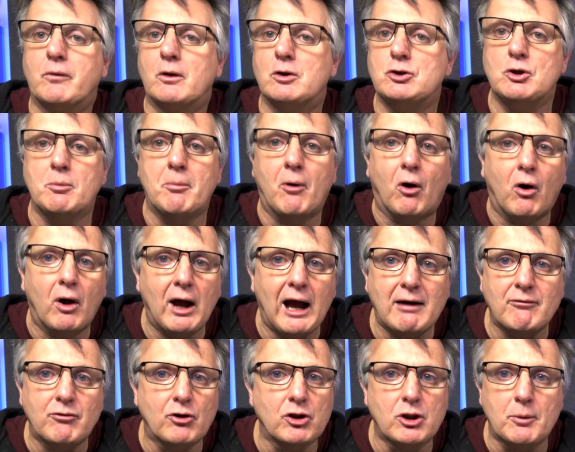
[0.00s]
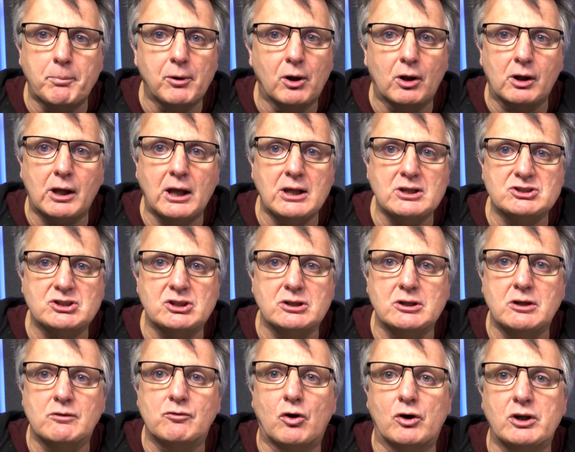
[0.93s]
You might have other plugins that
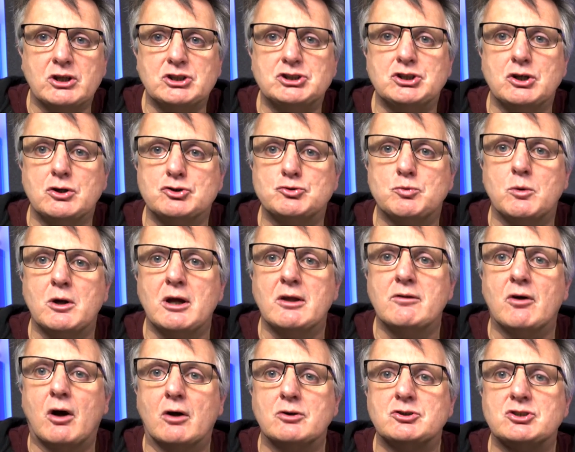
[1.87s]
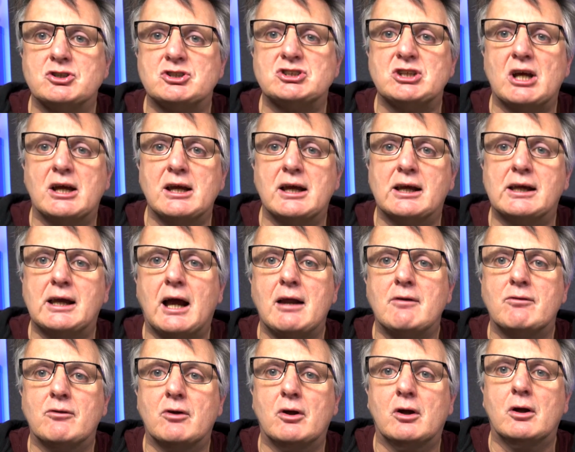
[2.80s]
you've got issues with. I'll just say
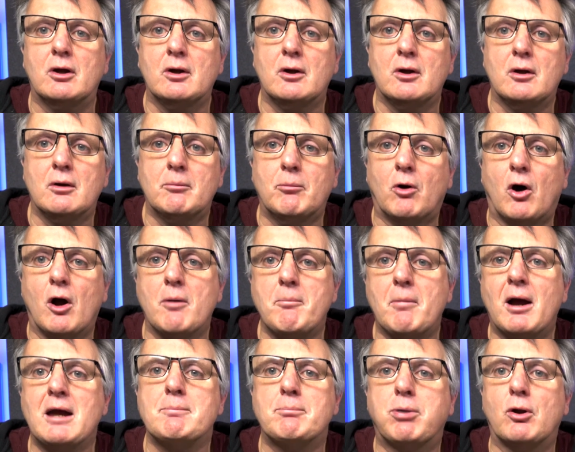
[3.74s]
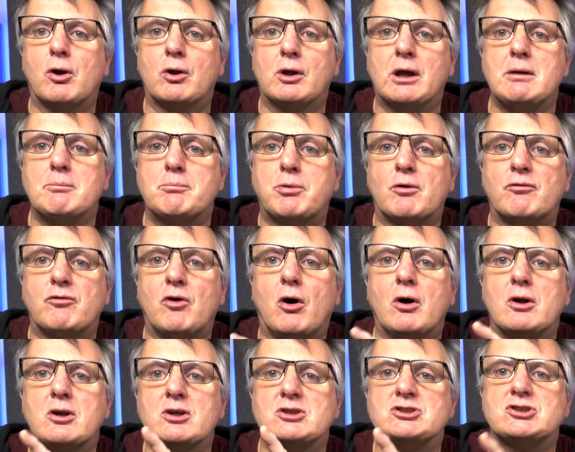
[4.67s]
again that my main plugin
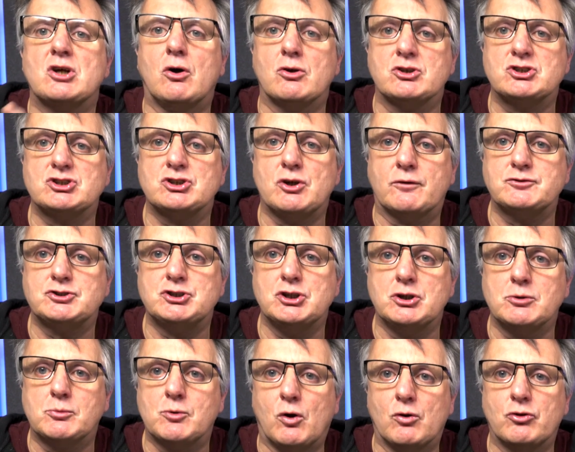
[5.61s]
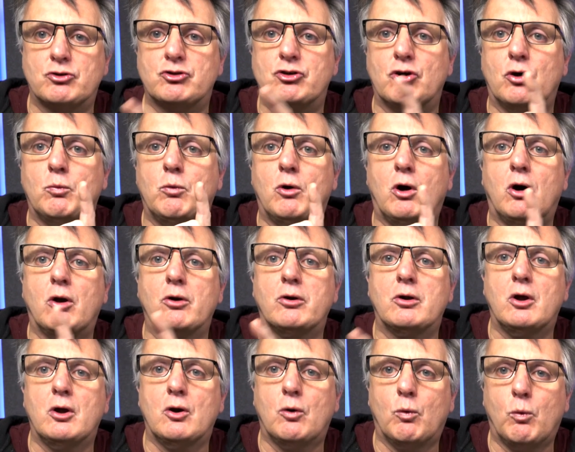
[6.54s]
providers are SoftTube Console
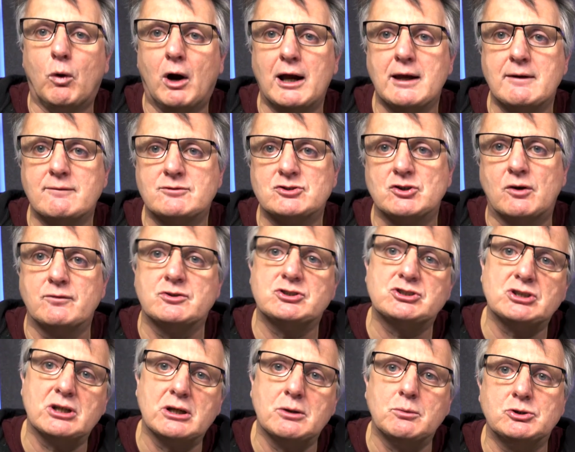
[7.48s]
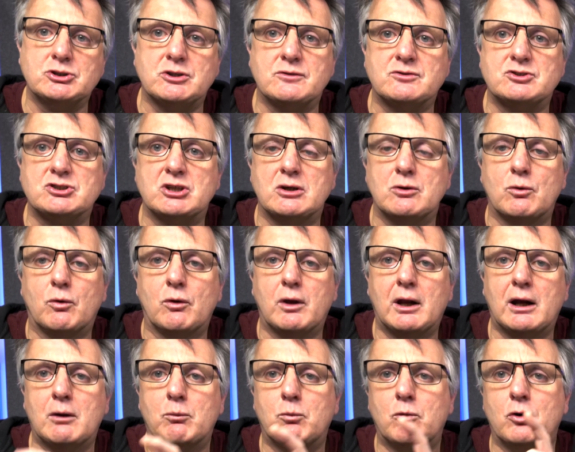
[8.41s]
1, Waves, obviously, which you've seen all
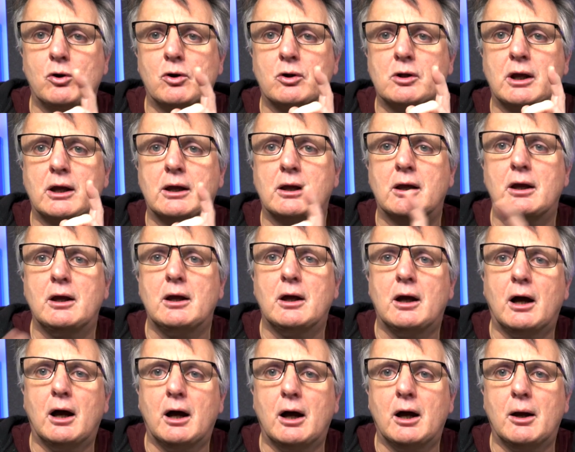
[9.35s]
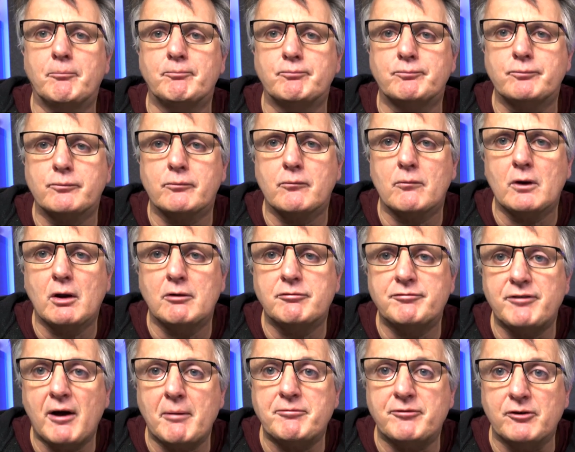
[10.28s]
that working,
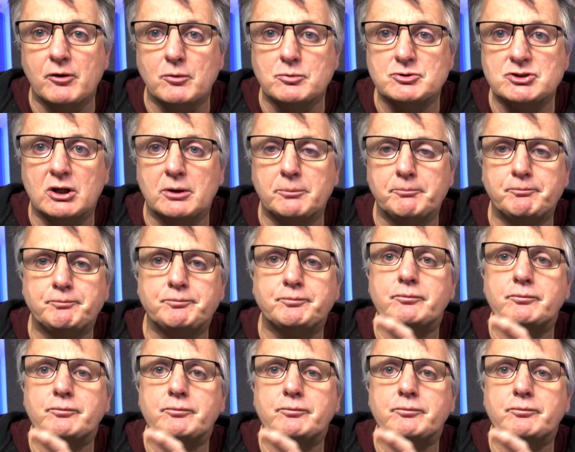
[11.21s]
FabFilter.